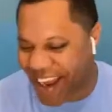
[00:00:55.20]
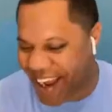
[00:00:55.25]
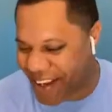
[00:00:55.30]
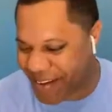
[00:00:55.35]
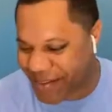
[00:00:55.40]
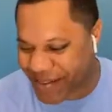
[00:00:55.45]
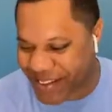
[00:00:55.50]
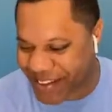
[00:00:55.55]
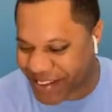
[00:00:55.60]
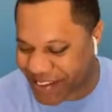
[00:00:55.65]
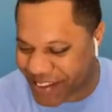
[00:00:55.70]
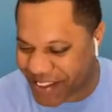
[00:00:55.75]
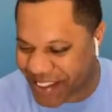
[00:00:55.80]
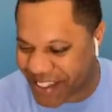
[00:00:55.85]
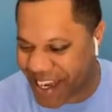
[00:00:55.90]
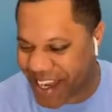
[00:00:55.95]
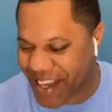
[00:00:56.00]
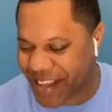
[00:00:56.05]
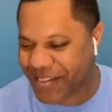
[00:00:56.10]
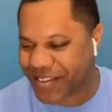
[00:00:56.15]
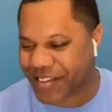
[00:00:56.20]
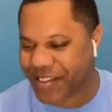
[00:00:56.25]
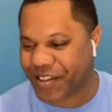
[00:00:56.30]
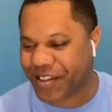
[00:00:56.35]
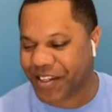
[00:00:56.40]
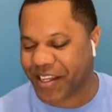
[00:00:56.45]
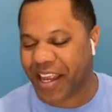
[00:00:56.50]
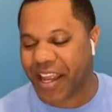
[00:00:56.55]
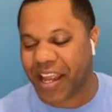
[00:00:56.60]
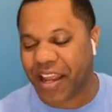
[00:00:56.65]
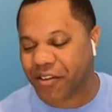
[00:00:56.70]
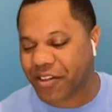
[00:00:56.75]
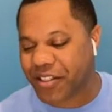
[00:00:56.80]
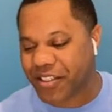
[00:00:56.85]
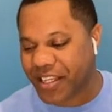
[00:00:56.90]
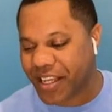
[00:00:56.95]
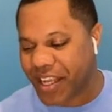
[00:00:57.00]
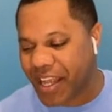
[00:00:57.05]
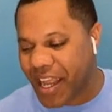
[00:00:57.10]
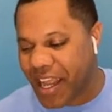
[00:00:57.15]
Absolutely. It
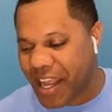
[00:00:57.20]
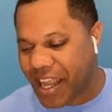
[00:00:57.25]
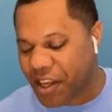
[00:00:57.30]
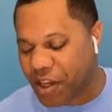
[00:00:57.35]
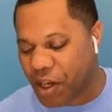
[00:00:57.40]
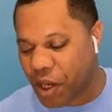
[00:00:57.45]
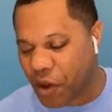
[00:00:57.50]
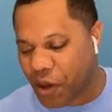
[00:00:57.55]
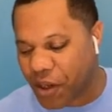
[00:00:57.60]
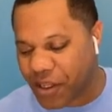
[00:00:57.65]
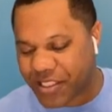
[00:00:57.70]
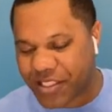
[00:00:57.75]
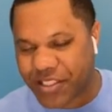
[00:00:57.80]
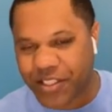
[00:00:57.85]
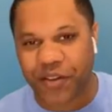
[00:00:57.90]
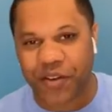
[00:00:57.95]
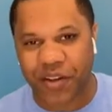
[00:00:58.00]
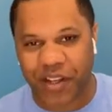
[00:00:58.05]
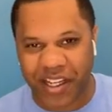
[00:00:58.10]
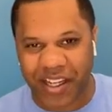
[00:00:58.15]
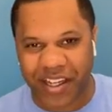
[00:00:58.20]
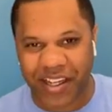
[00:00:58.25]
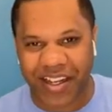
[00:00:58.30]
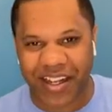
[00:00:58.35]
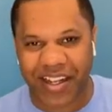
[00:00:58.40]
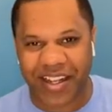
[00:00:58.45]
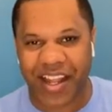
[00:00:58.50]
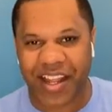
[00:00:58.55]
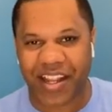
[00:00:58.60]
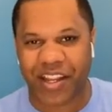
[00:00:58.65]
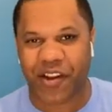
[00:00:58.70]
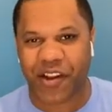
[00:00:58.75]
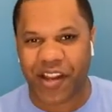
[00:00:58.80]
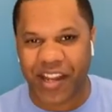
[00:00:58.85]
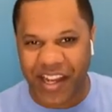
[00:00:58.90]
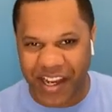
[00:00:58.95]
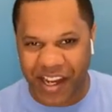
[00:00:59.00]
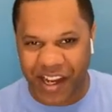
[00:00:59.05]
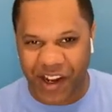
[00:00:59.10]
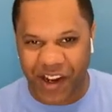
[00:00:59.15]
was, it's so good that you're
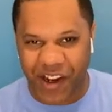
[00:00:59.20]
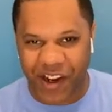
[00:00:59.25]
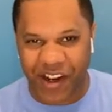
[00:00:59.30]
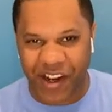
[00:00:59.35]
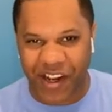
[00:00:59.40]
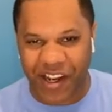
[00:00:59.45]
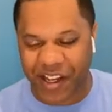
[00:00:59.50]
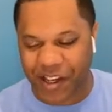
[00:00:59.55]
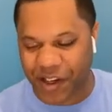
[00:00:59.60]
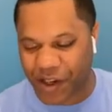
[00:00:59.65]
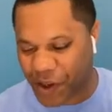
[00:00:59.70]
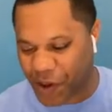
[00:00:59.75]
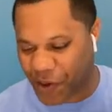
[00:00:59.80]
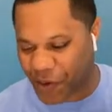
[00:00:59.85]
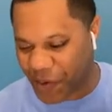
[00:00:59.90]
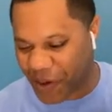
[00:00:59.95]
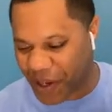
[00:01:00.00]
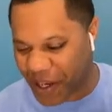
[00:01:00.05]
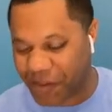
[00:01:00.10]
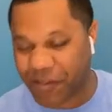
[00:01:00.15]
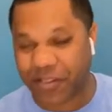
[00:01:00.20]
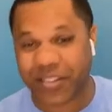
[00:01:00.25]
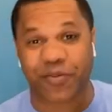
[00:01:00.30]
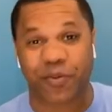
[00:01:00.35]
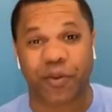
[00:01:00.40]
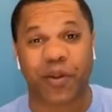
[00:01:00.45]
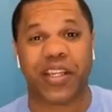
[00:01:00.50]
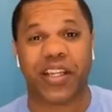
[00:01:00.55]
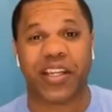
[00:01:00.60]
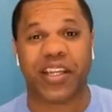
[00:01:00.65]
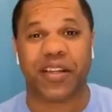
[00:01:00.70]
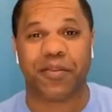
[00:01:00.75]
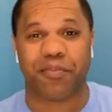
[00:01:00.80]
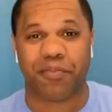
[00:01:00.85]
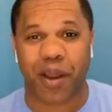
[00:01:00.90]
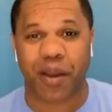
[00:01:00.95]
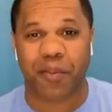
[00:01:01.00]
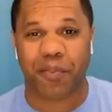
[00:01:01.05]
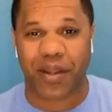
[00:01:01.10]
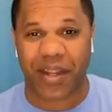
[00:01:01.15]
here. It was really good
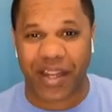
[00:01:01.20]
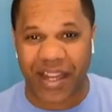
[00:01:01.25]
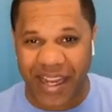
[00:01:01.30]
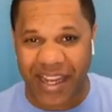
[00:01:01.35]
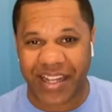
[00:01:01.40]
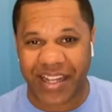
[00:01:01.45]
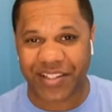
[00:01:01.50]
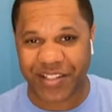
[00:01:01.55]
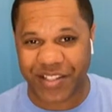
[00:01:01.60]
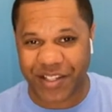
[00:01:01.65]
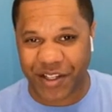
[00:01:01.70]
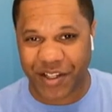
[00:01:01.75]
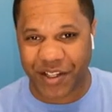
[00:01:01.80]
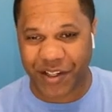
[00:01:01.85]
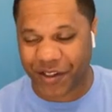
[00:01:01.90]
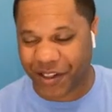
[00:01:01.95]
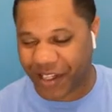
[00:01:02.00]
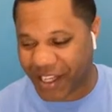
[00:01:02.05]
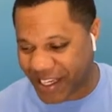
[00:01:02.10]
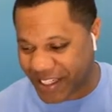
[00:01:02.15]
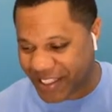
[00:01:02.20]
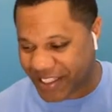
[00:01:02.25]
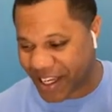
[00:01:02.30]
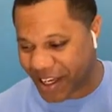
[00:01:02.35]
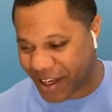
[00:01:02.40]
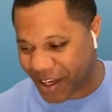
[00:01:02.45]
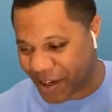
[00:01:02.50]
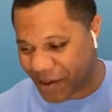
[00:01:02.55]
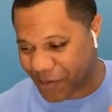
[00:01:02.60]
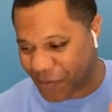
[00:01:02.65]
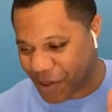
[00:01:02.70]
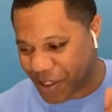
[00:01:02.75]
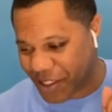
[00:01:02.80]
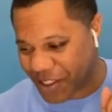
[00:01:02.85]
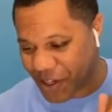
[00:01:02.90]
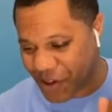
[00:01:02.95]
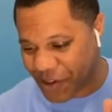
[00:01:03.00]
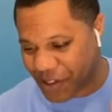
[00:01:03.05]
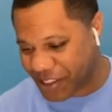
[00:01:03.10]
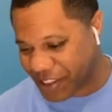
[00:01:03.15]
bumping into you last time we
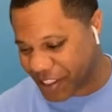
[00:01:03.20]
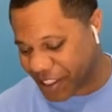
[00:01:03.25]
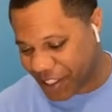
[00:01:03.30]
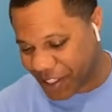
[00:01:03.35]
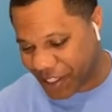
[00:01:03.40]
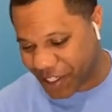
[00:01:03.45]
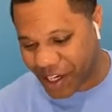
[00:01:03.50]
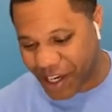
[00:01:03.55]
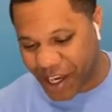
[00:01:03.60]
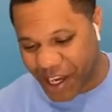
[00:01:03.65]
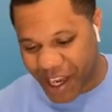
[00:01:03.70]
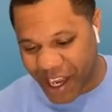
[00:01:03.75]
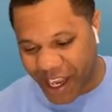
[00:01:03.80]
saw each other.